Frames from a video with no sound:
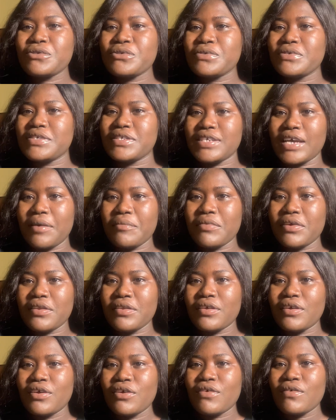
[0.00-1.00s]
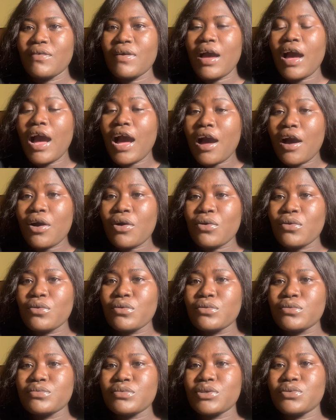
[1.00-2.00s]
to determine how
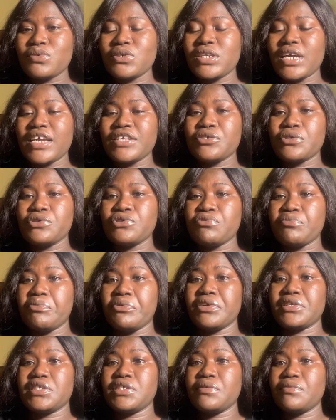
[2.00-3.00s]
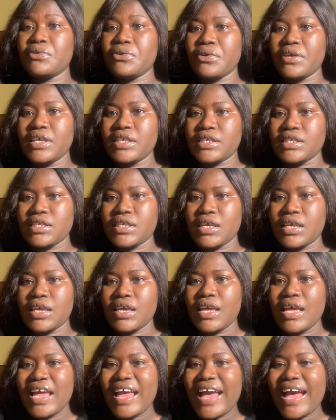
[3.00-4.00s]
the reader is going to perceive your essay
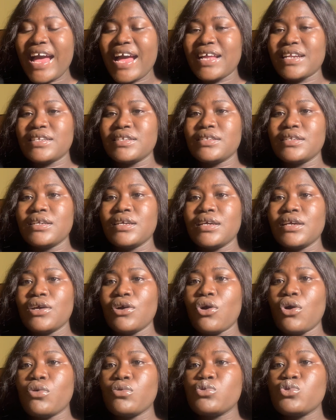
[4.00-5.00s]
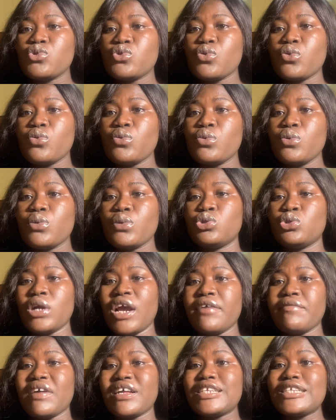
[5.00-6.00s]
and also
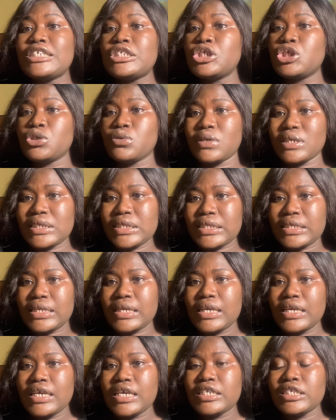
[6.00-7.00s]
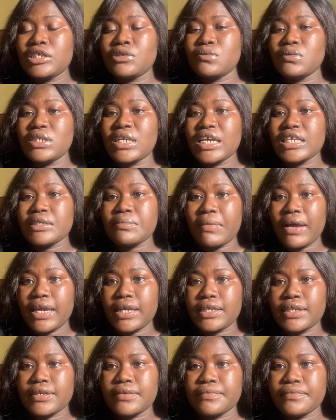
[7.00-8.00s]
drive an interest in the reader's
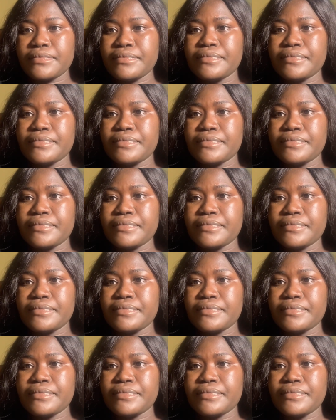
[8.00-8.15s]
mind.